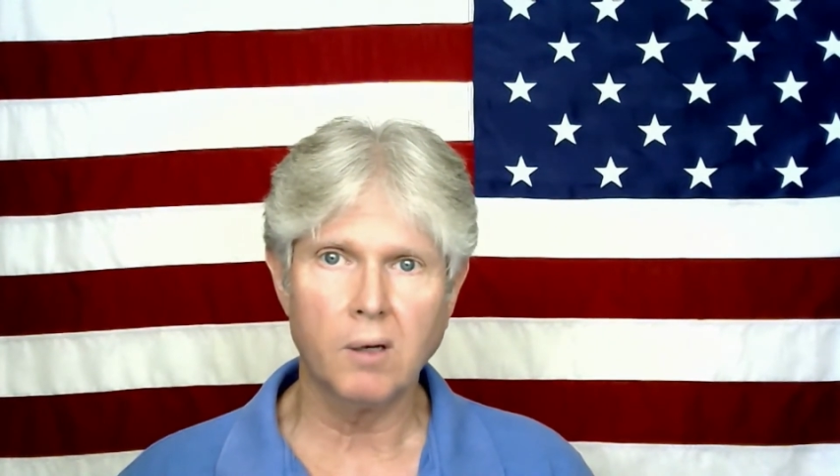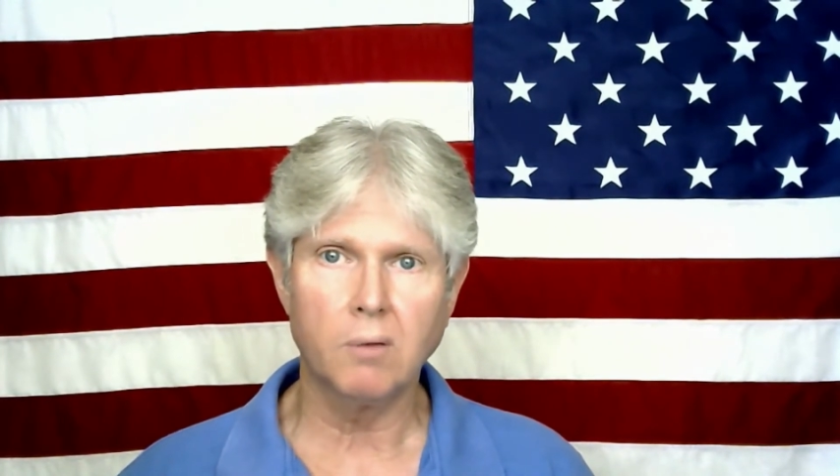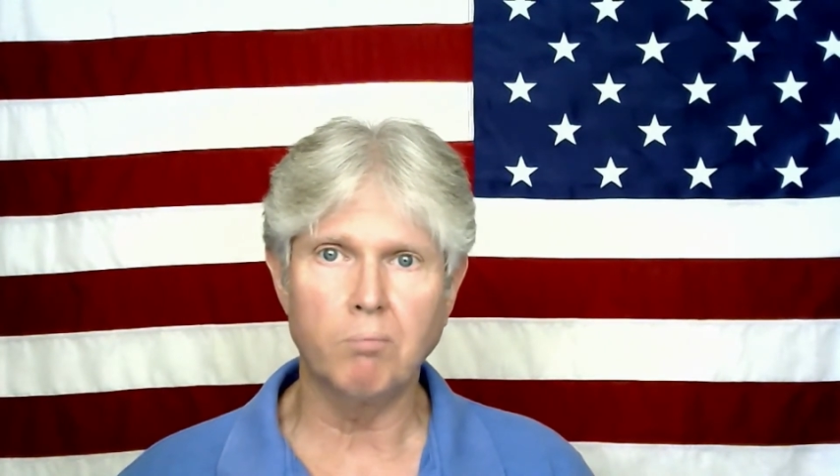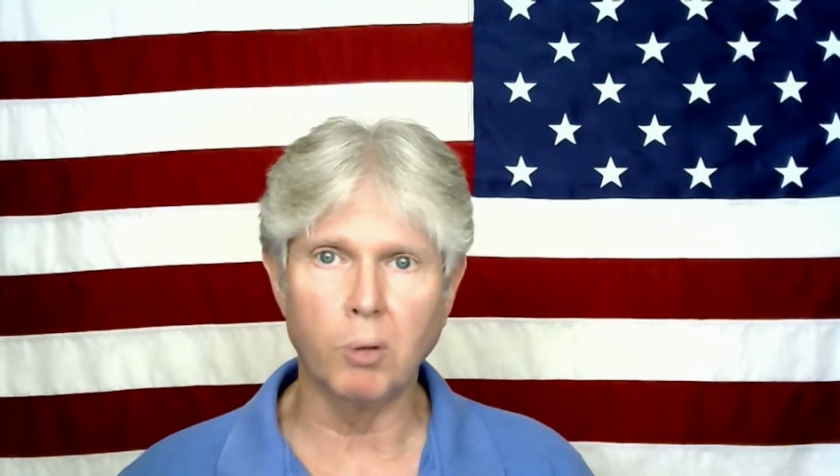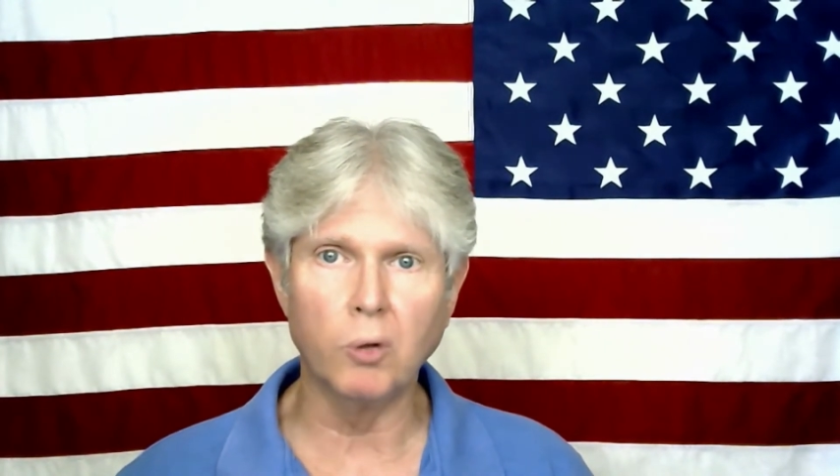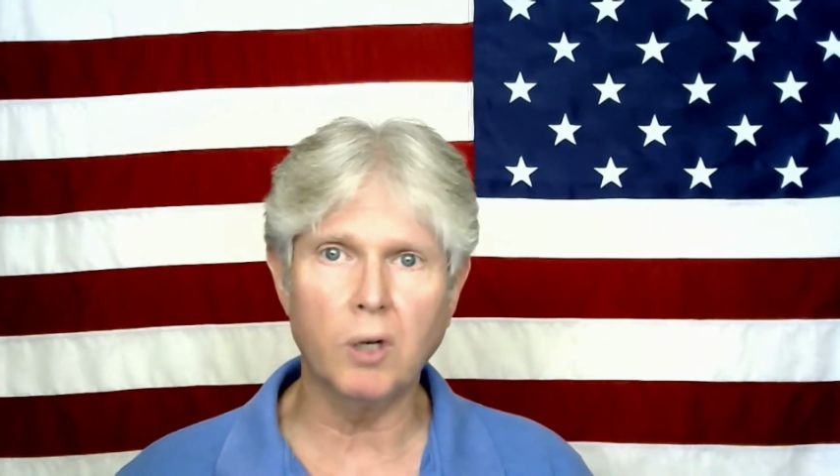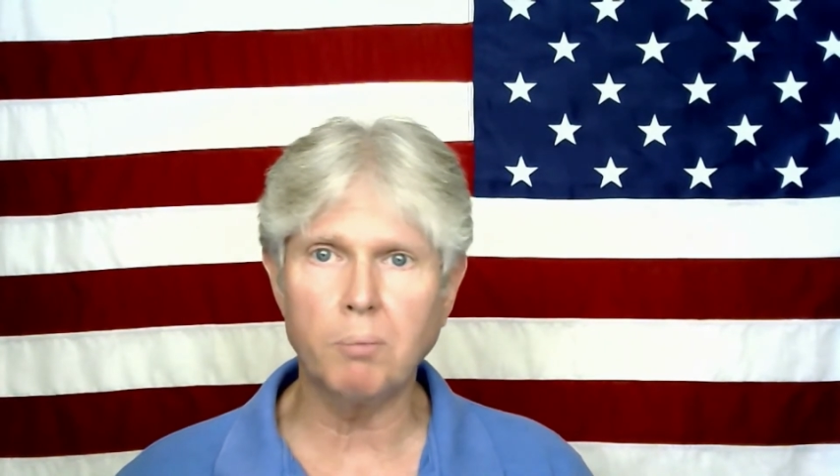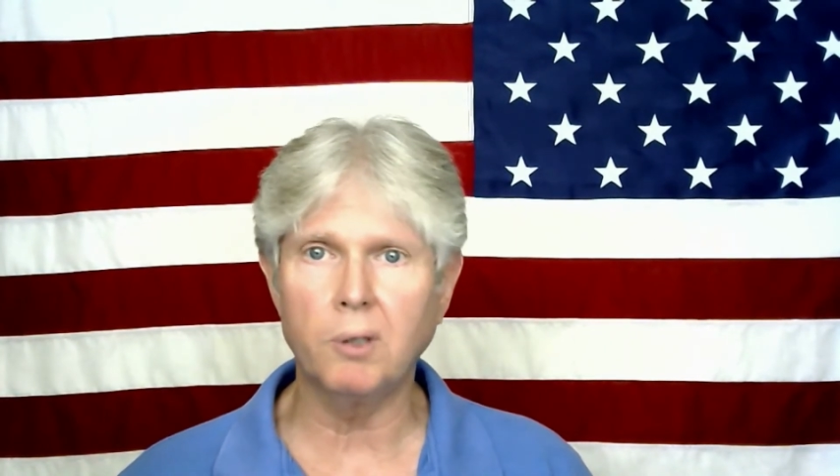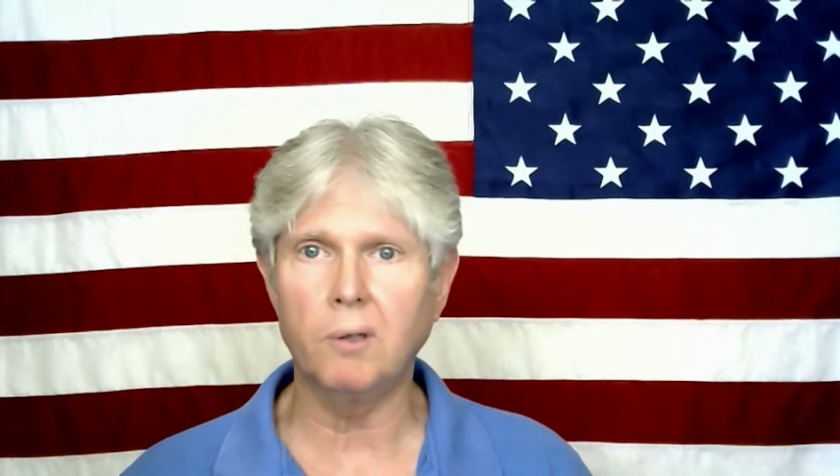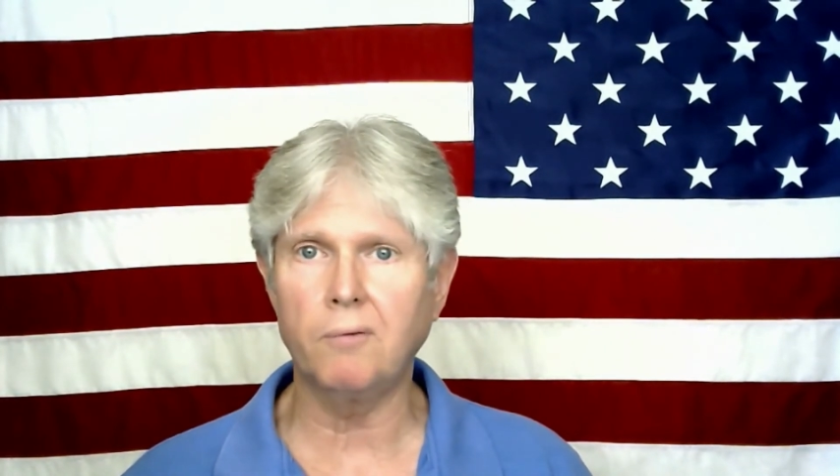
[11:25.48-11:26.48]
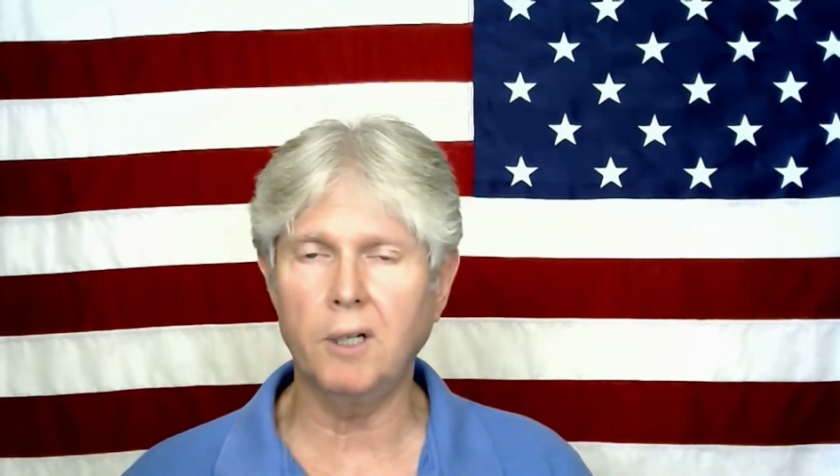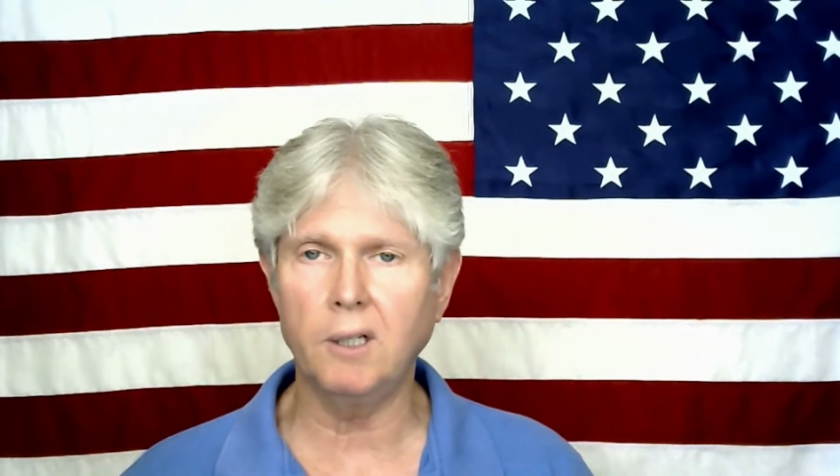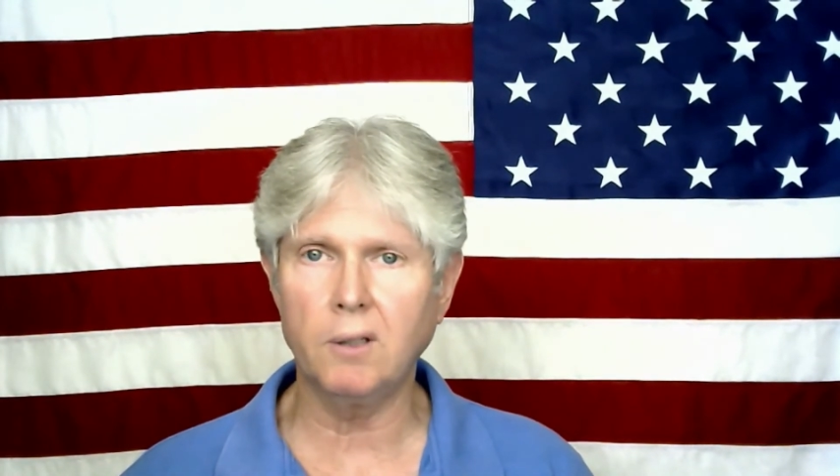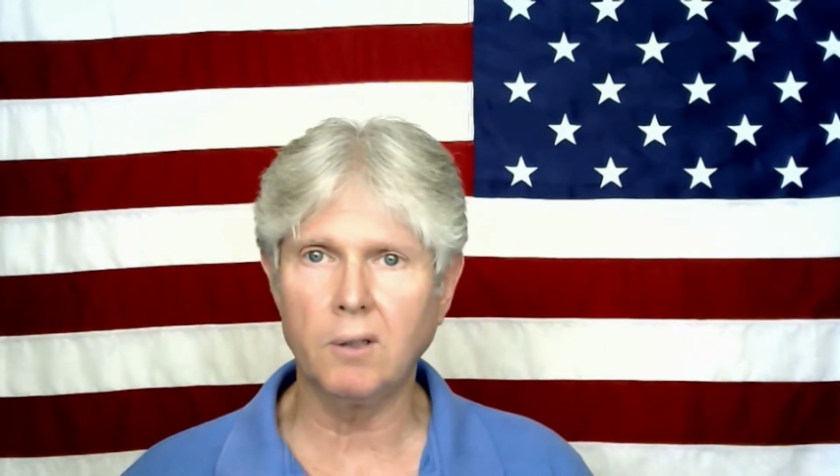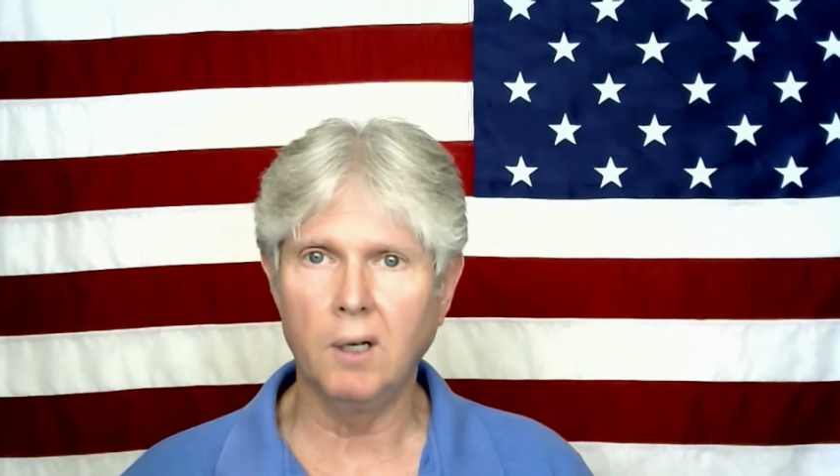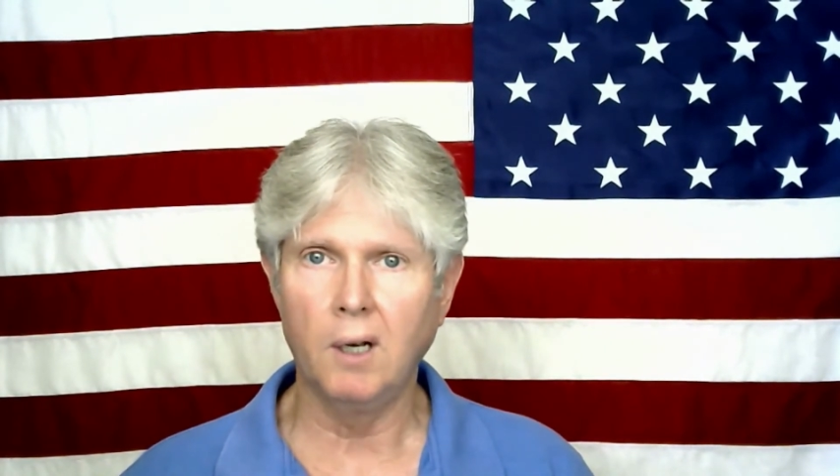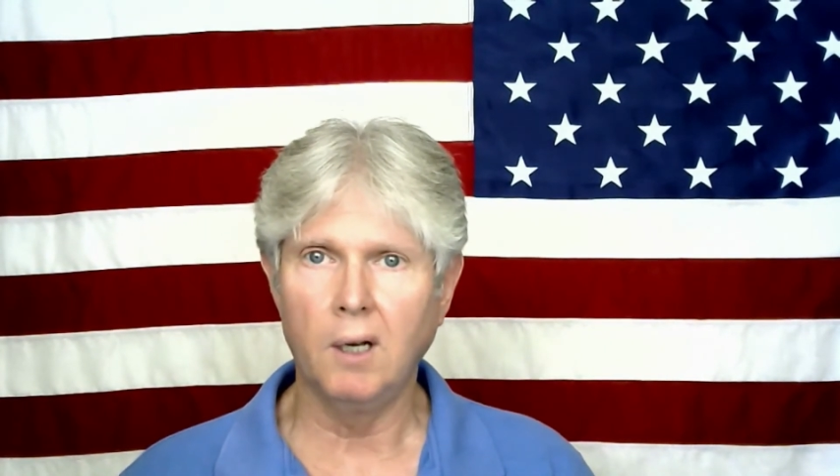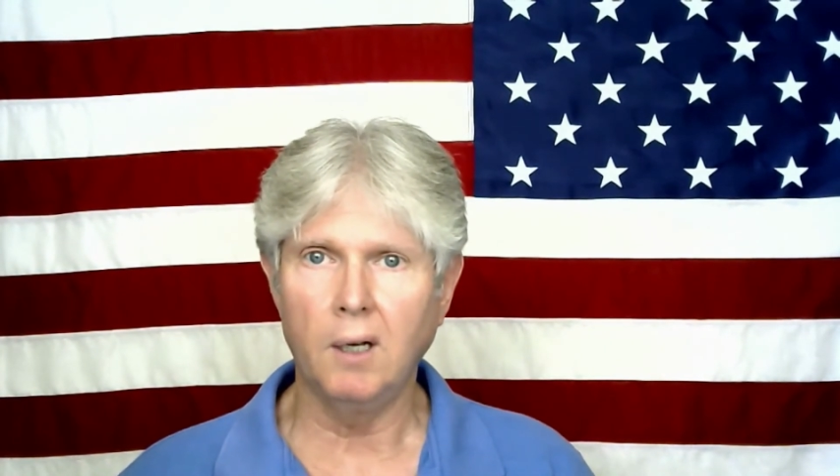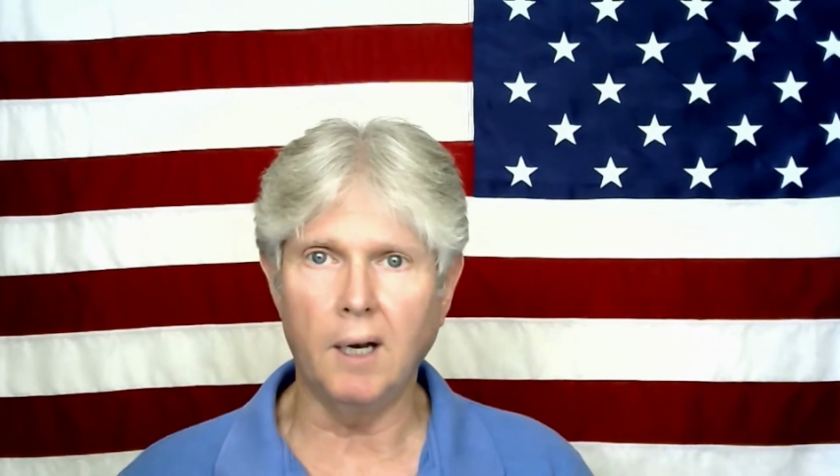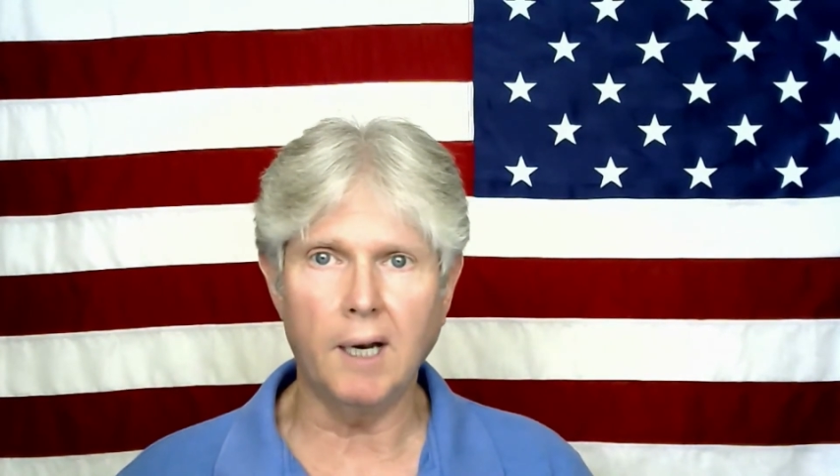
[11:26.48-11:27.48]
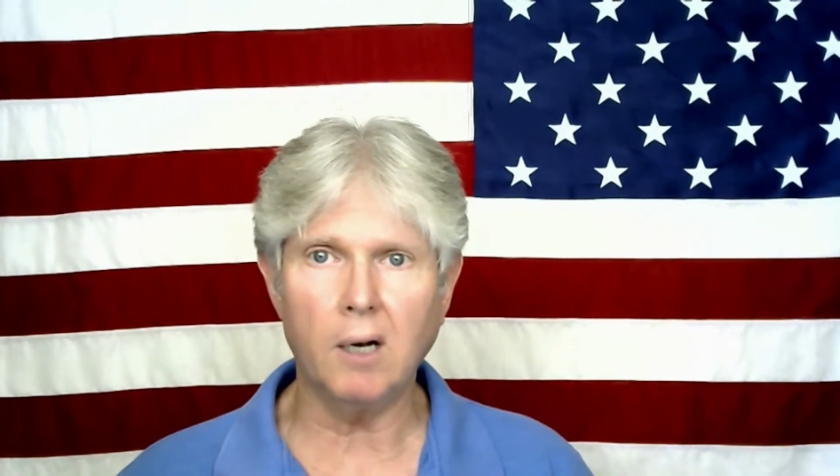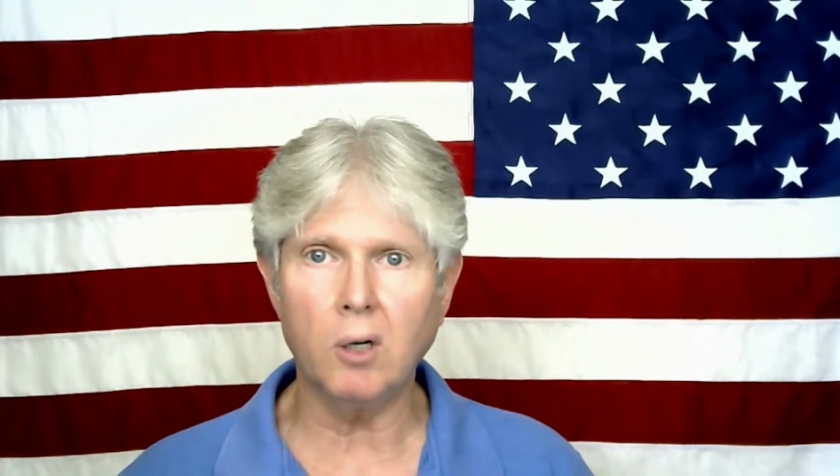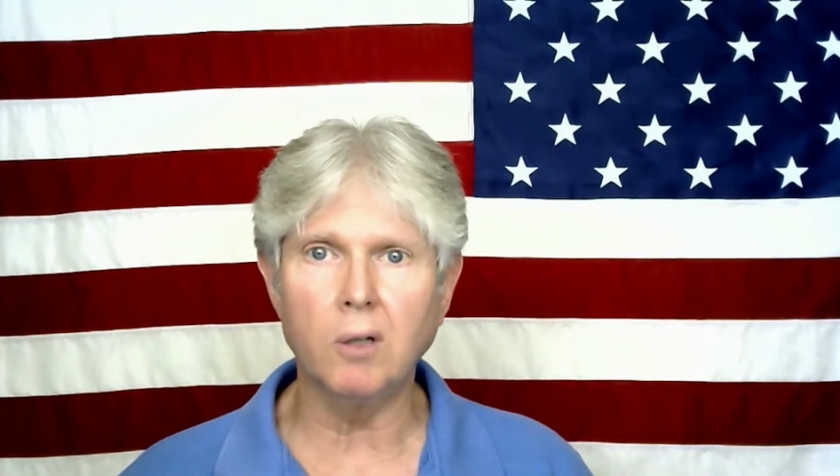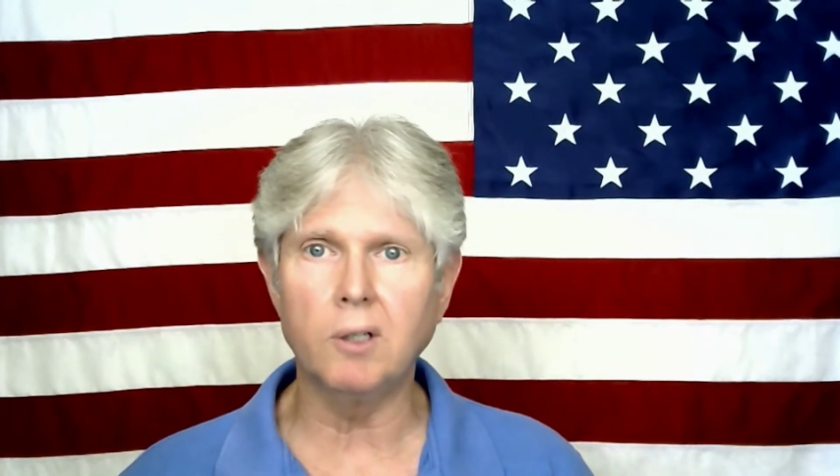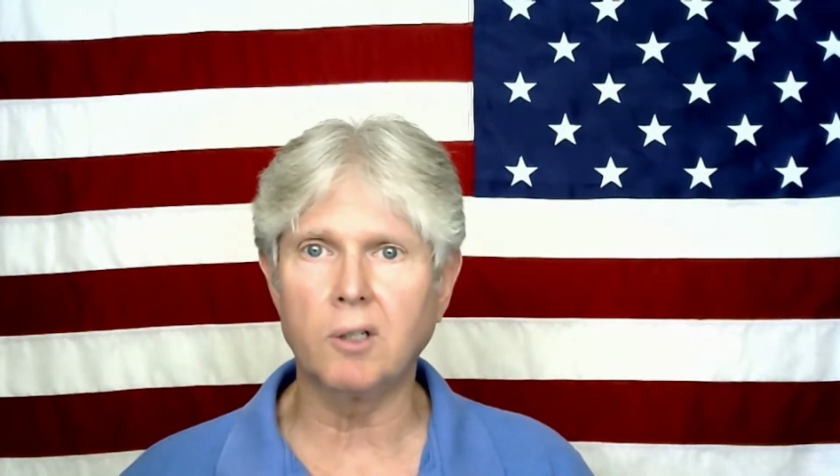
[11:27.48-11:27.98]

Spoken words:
blew up in their face, and now all the